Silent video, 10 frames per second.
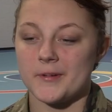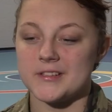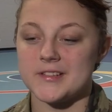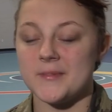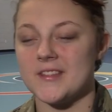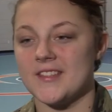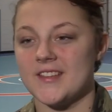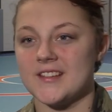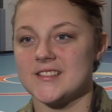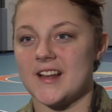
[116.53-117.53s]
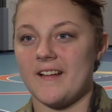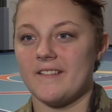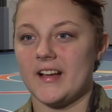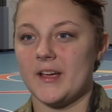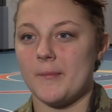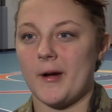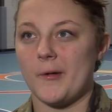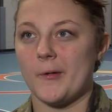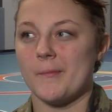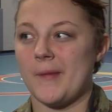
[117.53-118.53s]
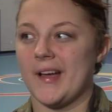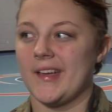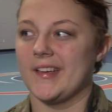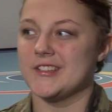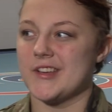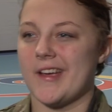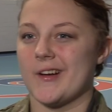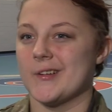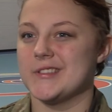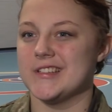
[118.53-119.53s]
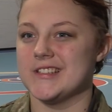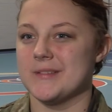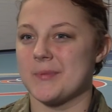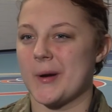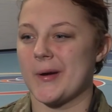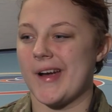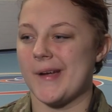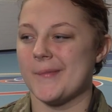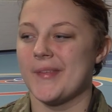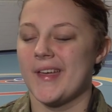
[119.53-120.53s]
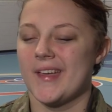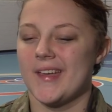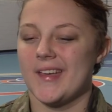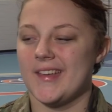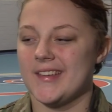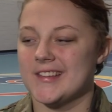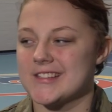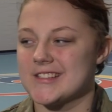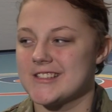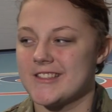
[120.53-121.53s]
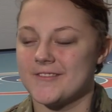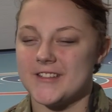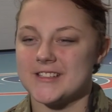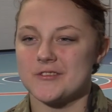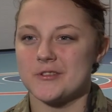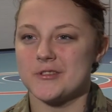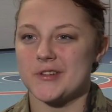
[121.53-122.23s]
Well, some of the things that I like about my JROTC program is the physical